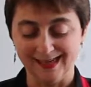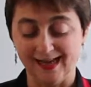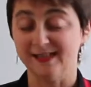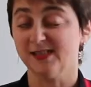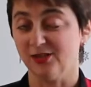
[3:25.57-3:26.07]

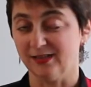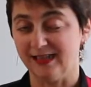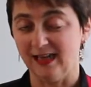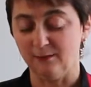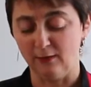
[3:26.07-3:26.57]
and has
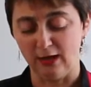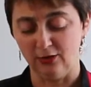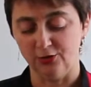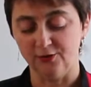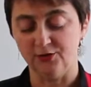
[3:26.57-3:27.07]
certainly had a
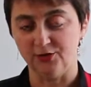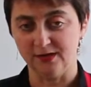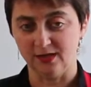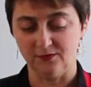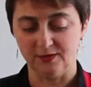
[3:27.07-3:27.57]
lot of
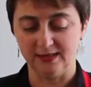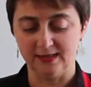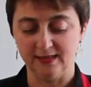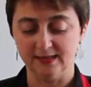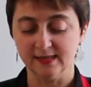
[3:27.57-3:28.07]
use over the
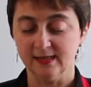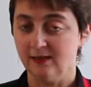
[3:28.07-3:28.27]
years.